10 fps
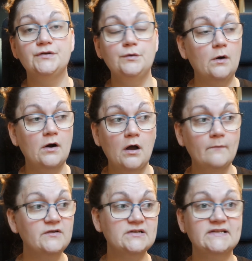so you are
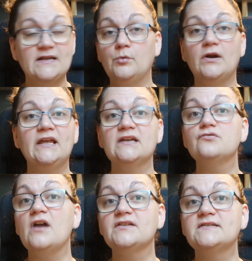obviously someone I
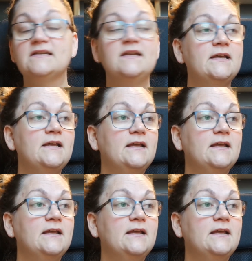can trust.